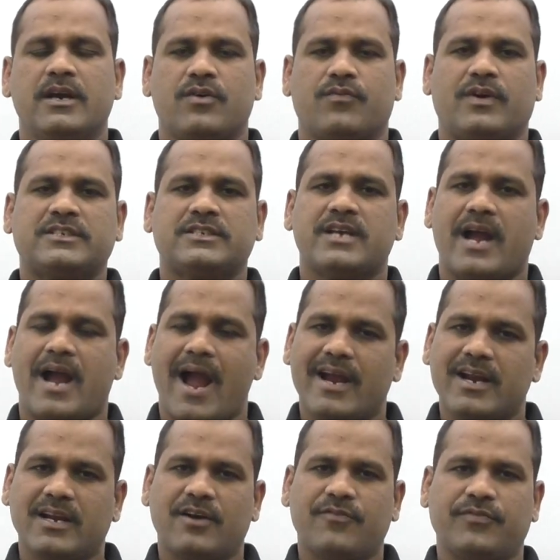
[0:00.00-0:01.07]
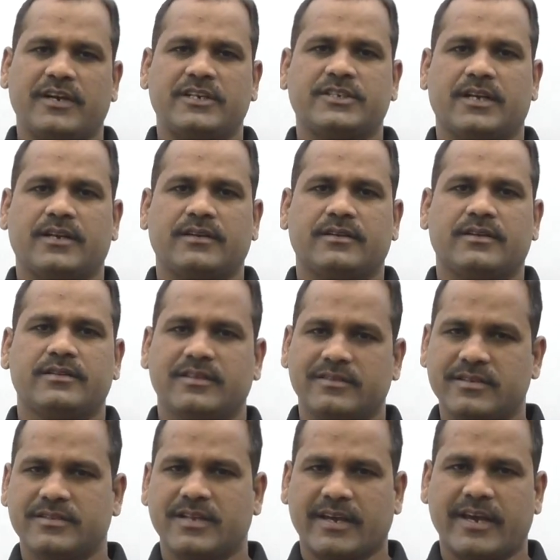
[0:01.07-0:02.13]
First, the angle of friction. This
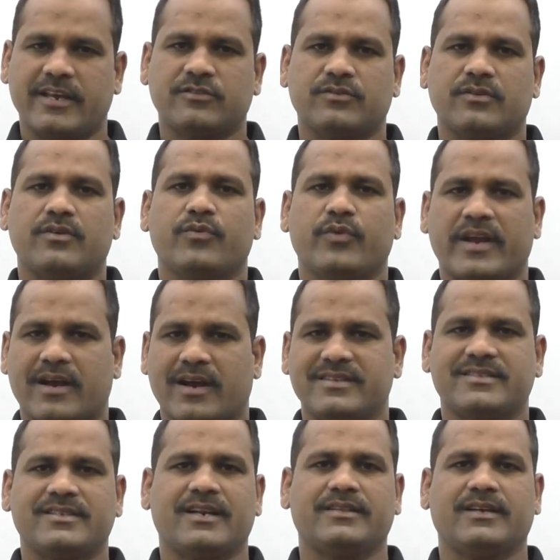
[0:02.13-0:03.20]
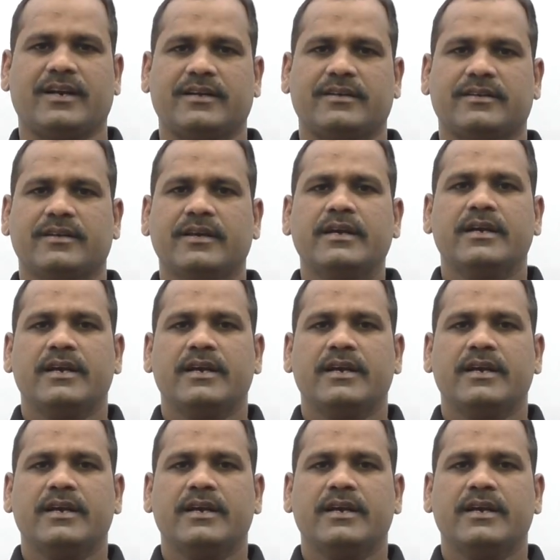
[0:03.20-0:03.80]
is the case we consider that